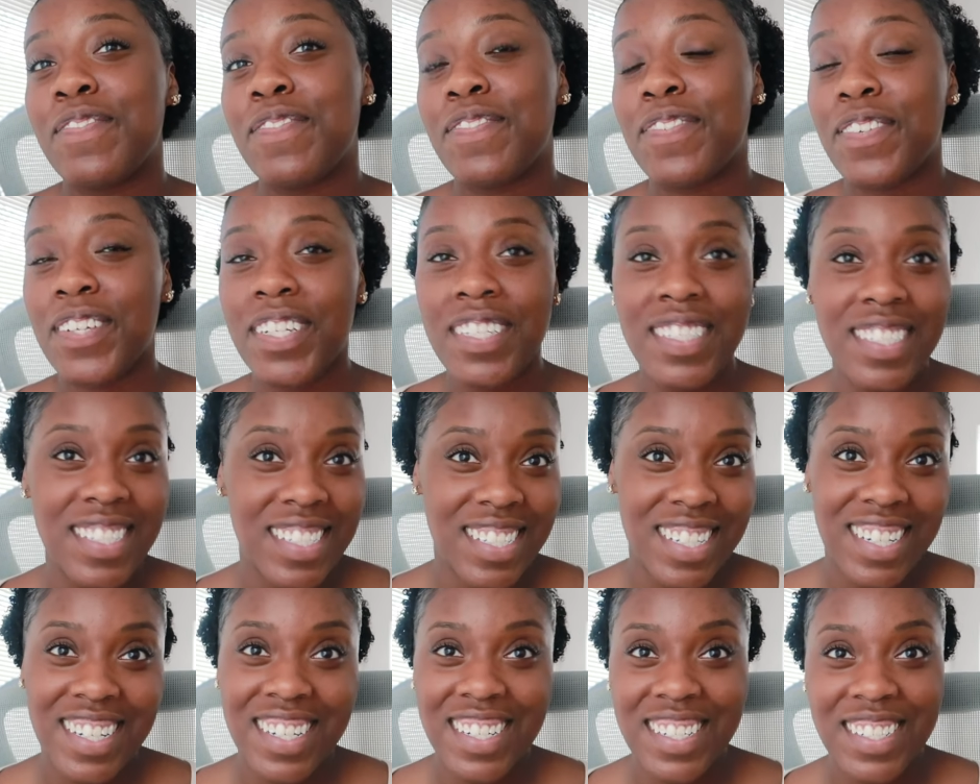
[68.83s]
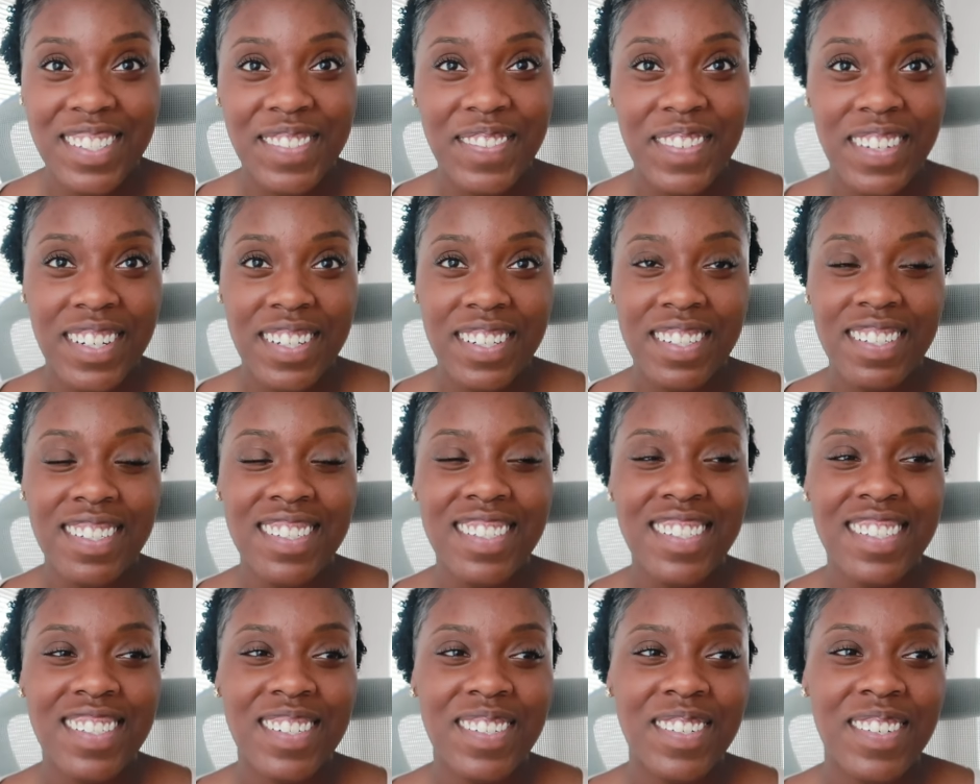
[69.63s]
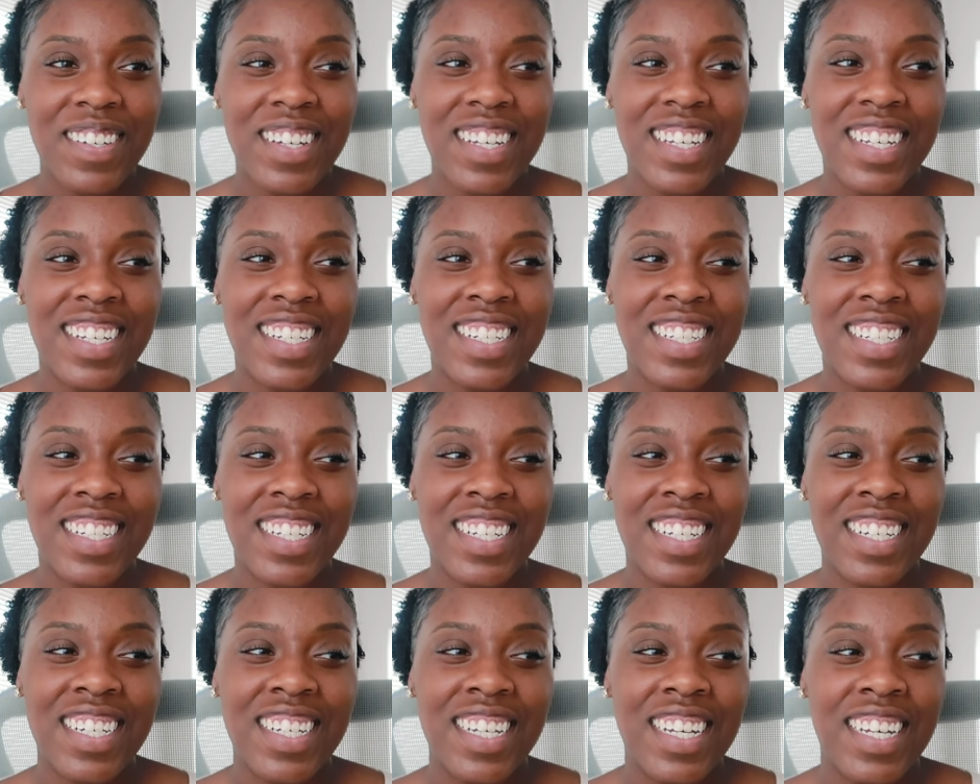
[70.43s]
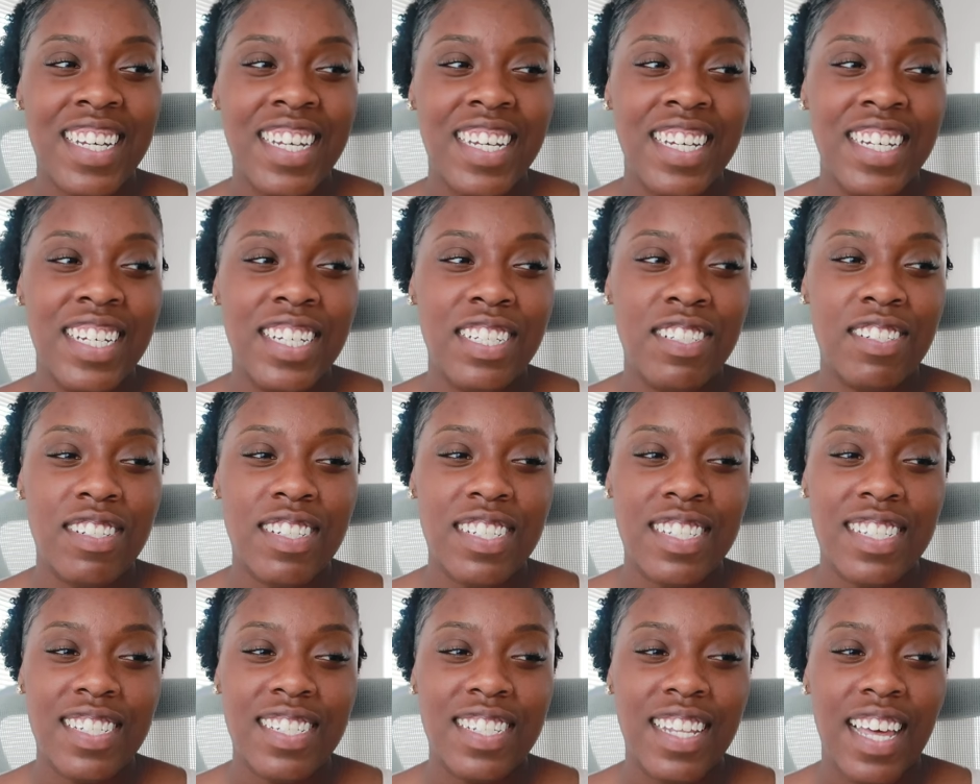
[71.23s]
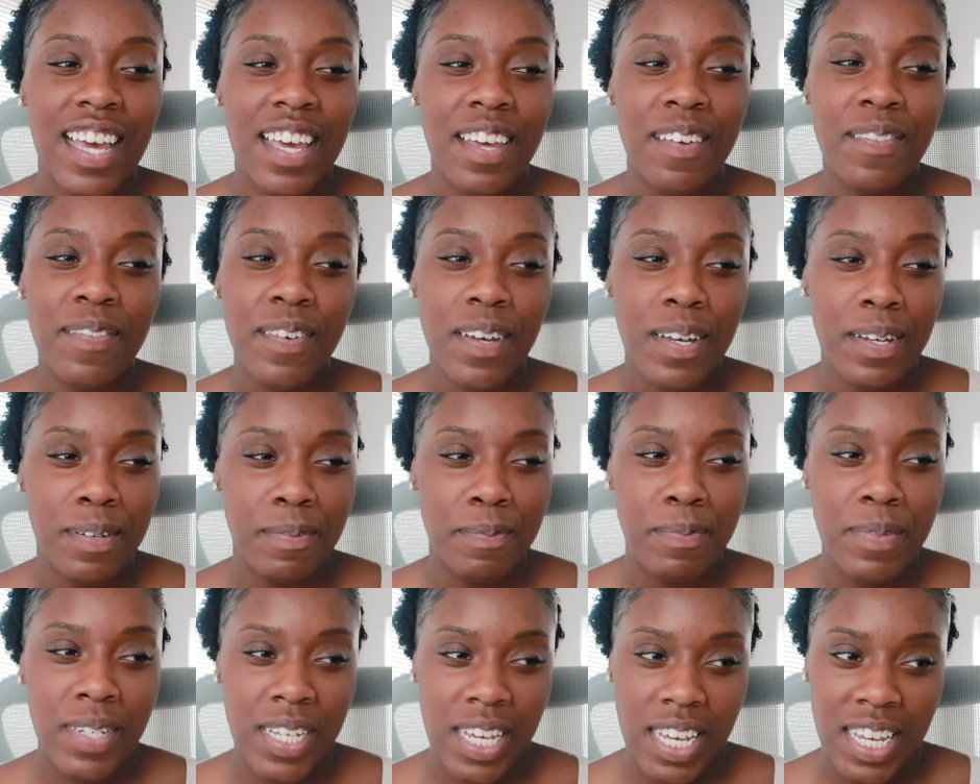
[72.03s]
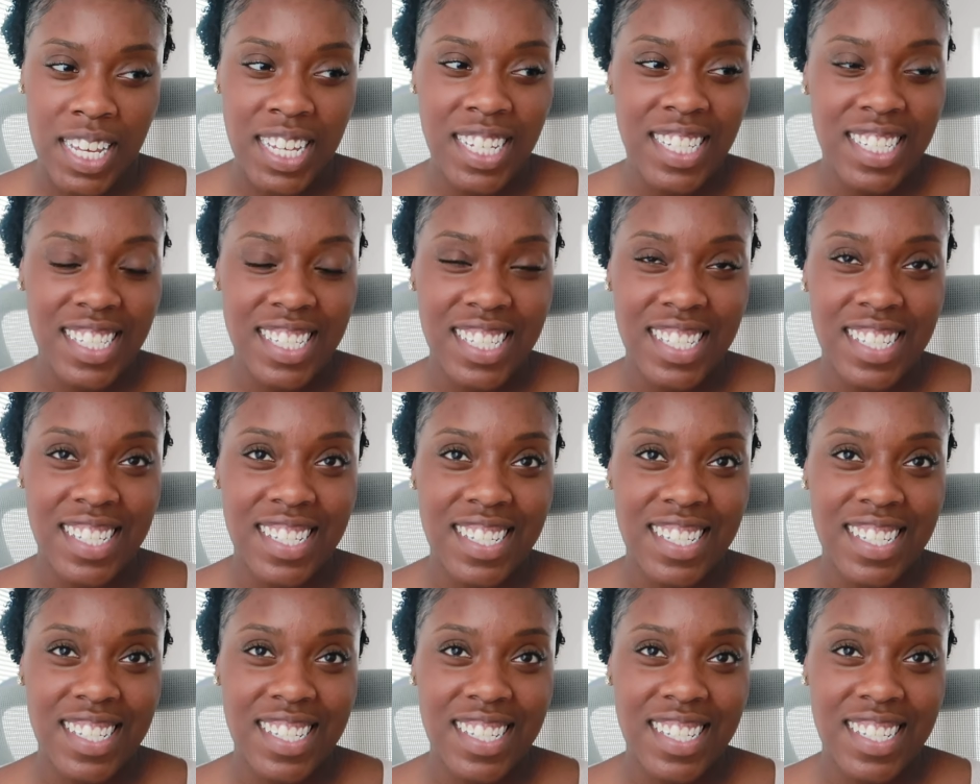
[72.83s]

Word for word: first things first, on just life updates,